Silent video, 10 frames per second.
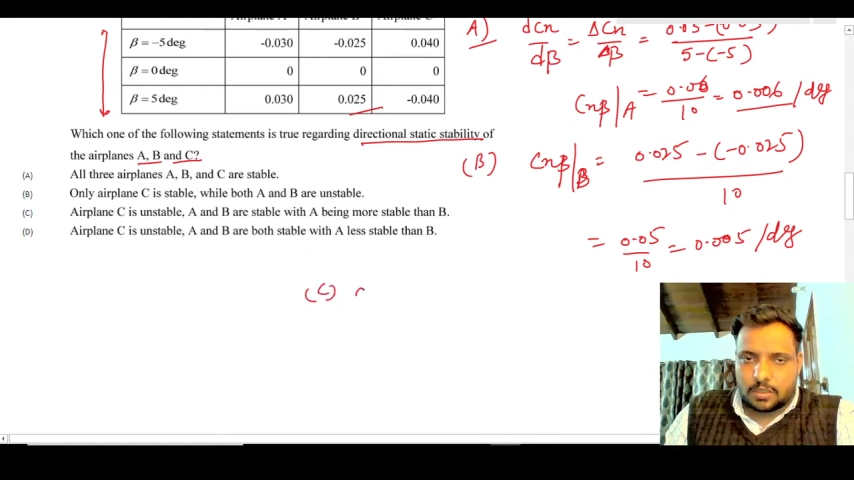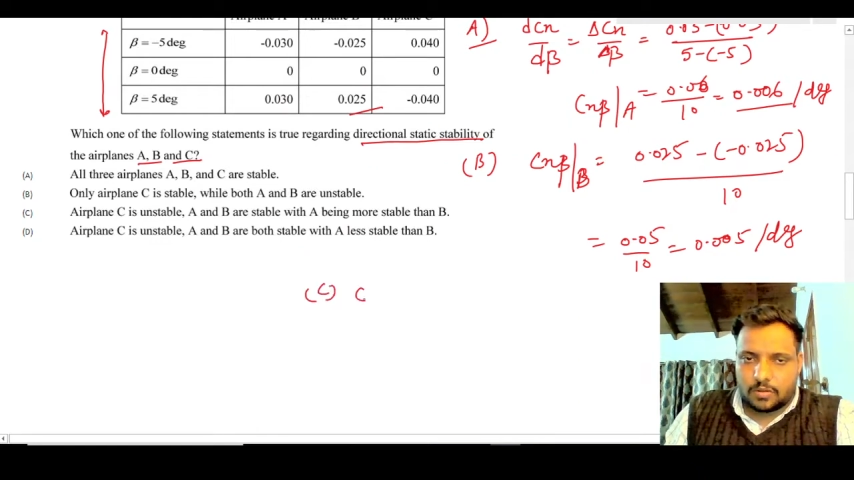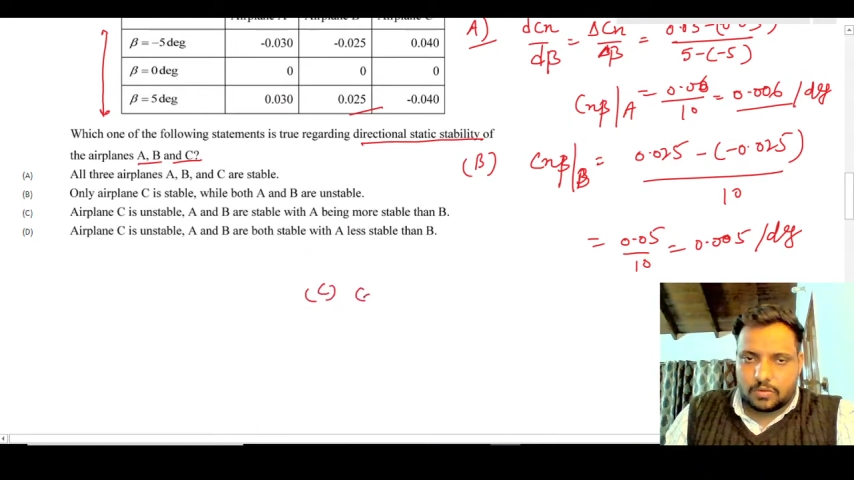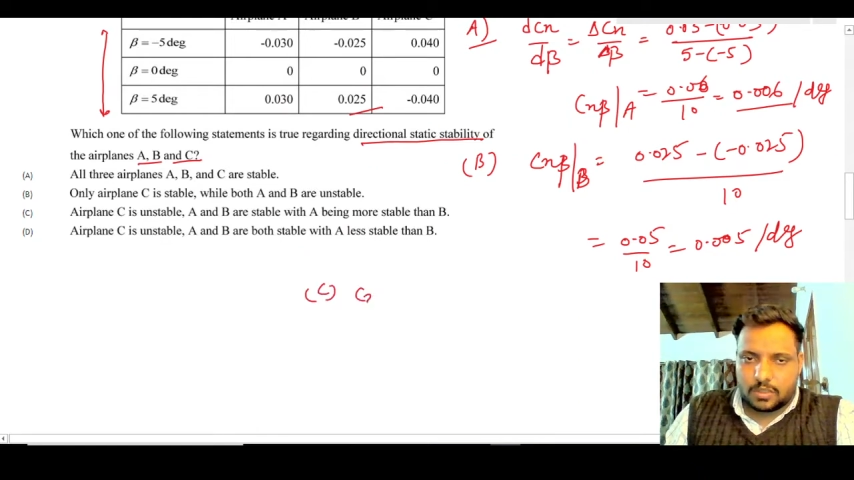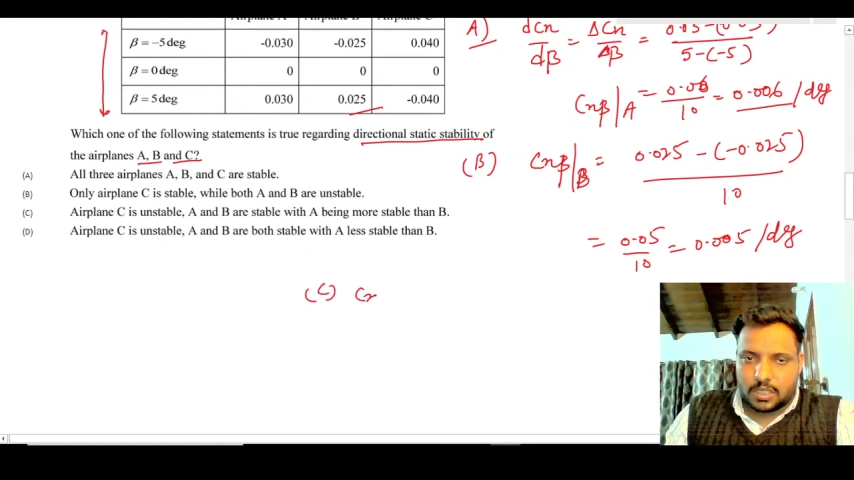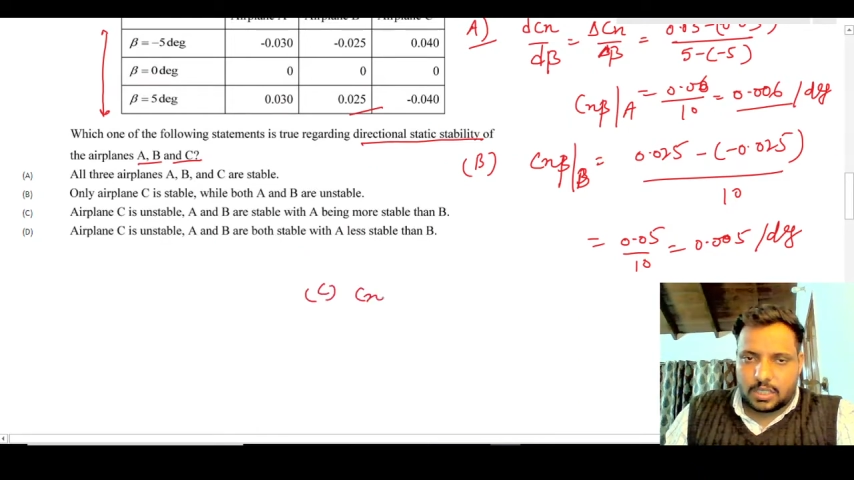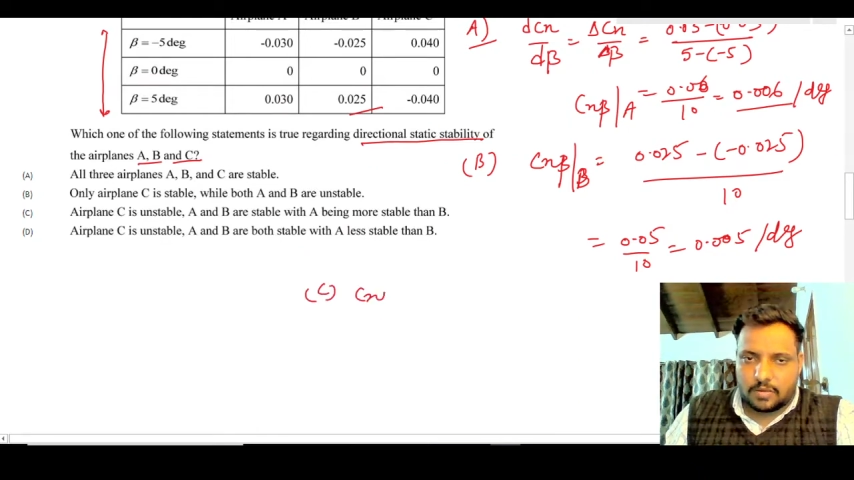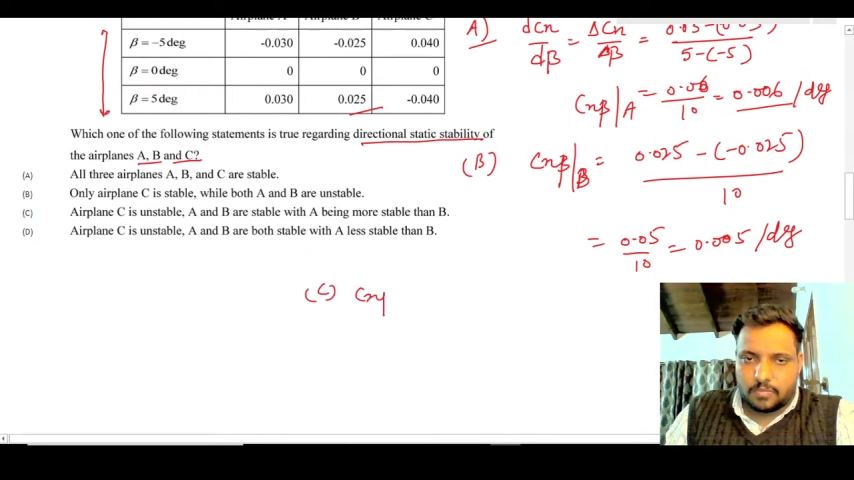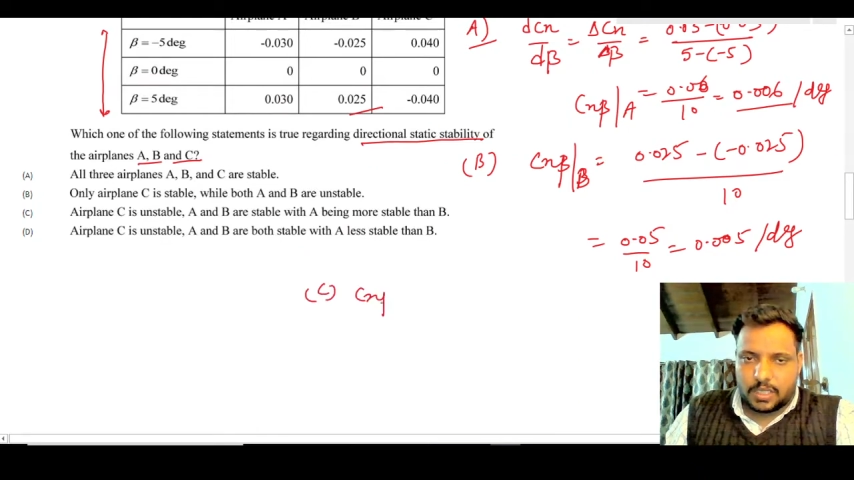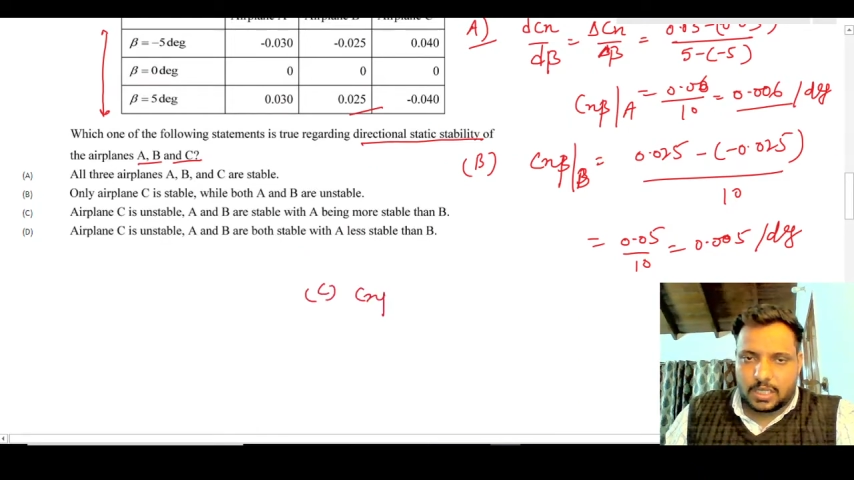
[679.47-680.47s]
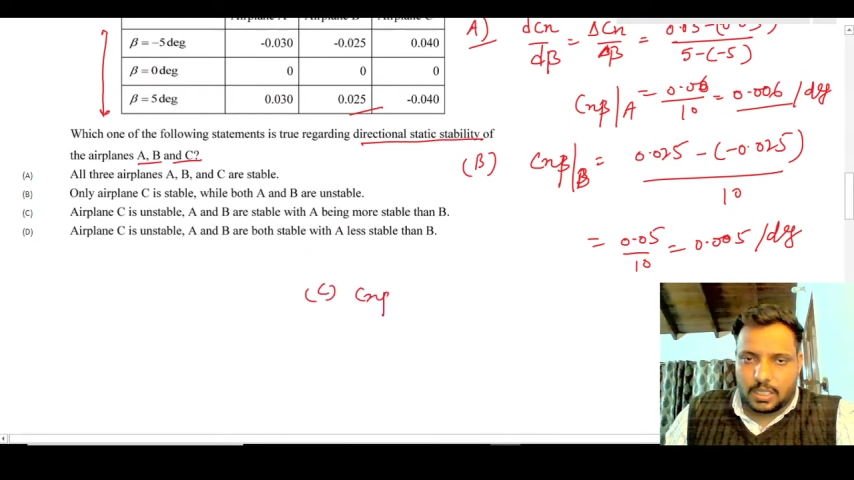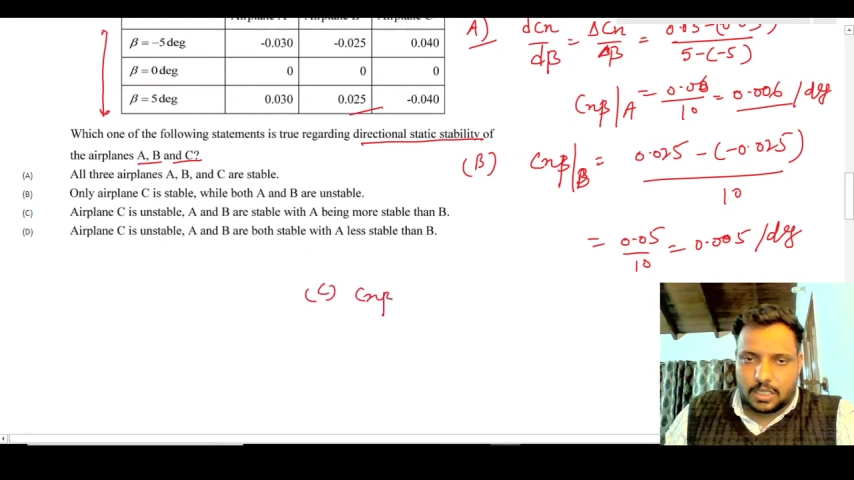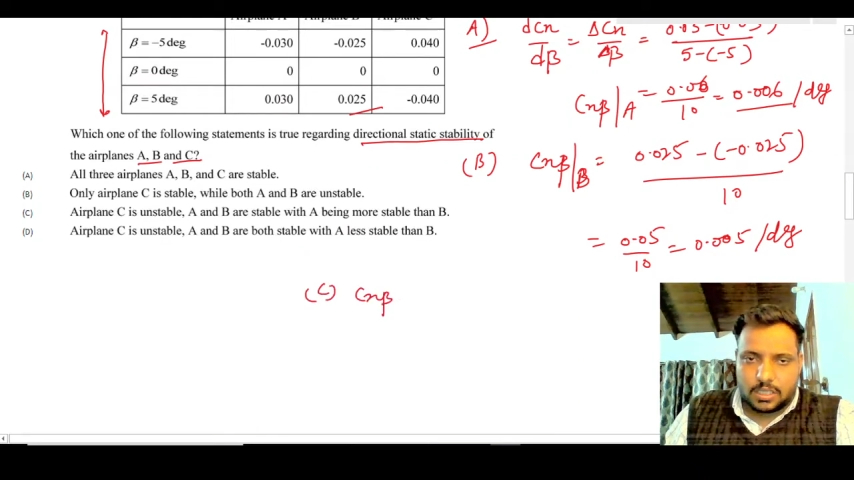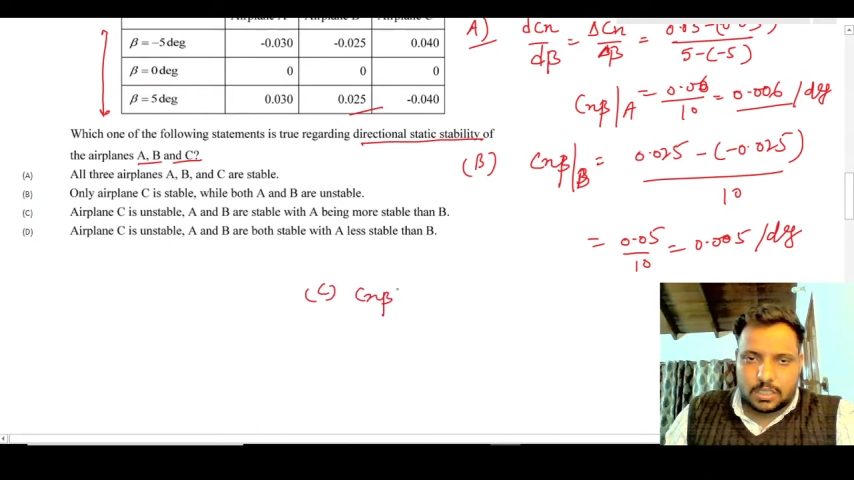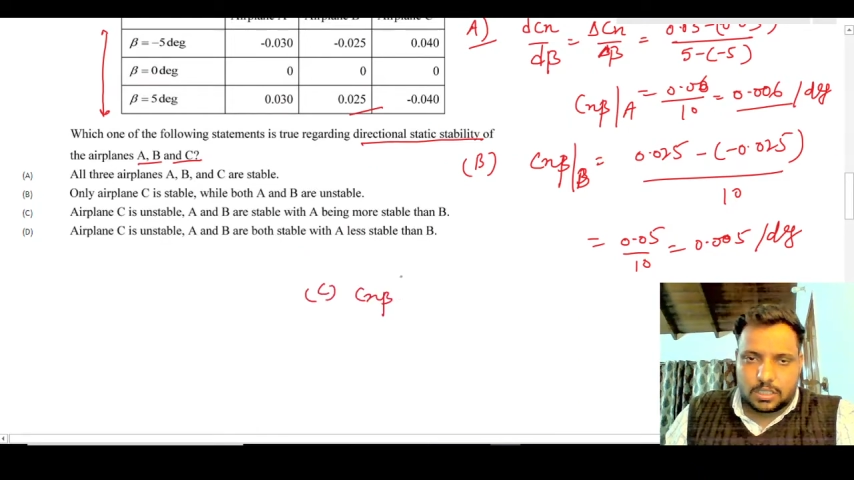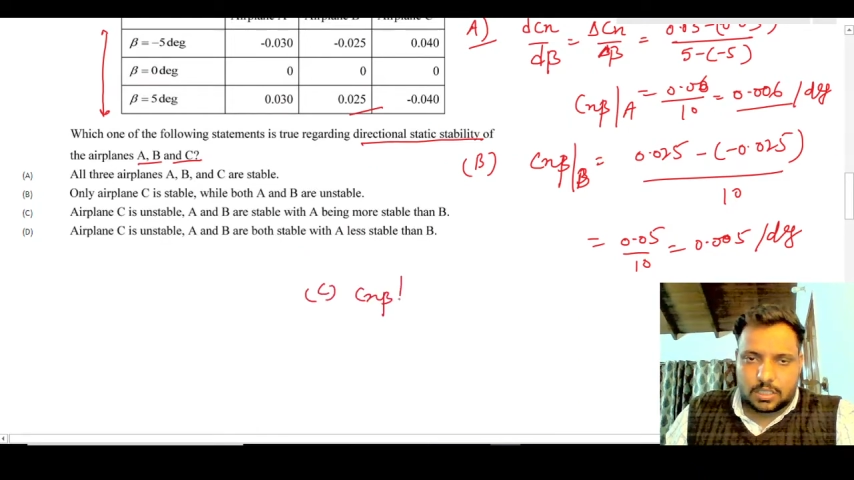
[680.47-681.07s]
So Cn beta